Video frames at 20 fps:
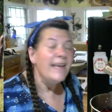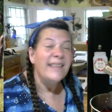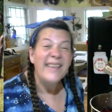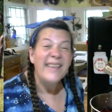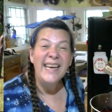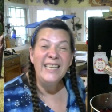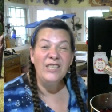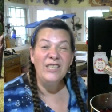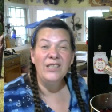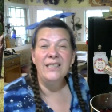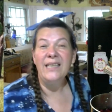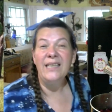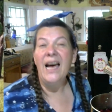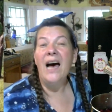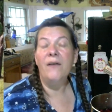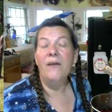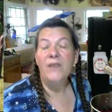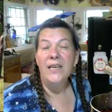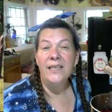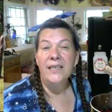They just
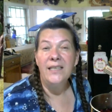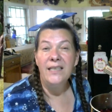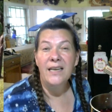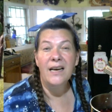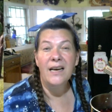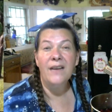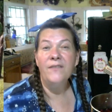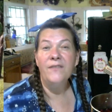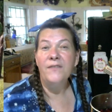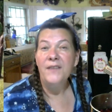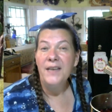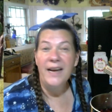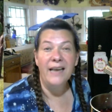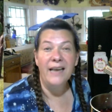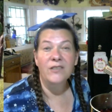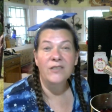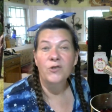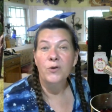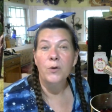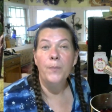have enough
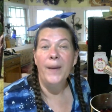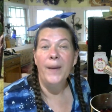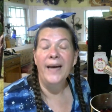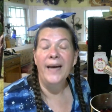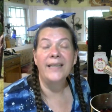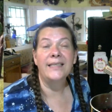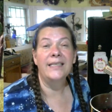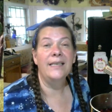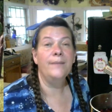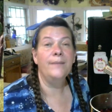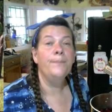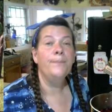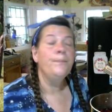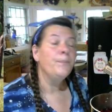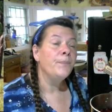natural pectin